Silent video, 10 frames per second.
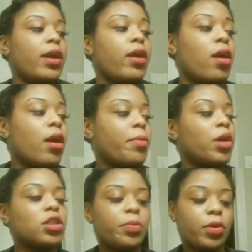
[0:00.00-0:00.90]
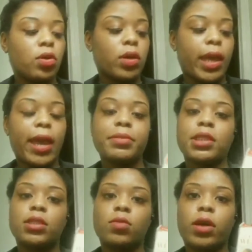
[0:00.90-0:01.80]
There are multiple
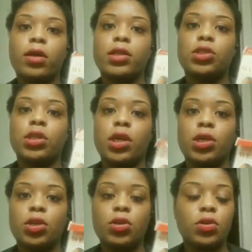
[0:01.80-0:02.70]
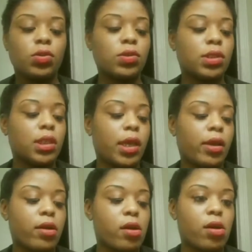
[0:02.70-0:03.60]
caps as well that you can use.
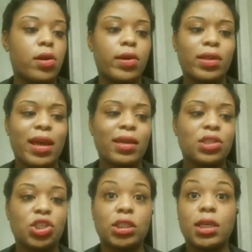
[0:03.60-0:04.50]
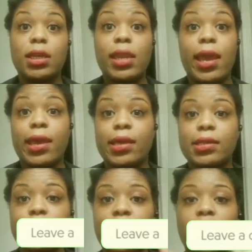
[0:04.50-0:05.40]
There are like just the net
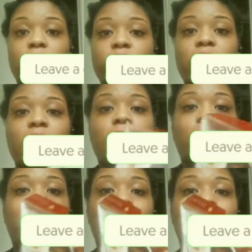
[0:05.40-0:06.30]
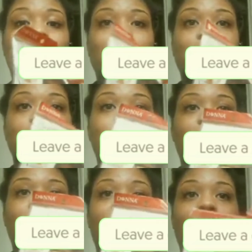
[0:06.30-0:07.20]
itself. But
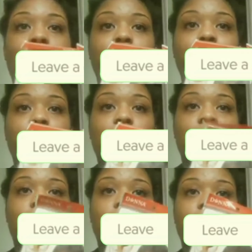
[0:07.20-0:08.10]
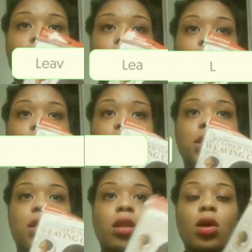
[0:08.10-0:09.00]
the cap,
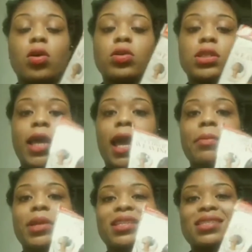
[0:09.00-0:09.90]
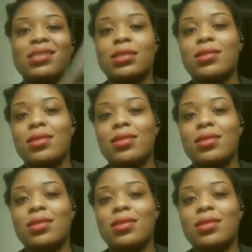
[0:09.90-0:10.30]
this closed cap is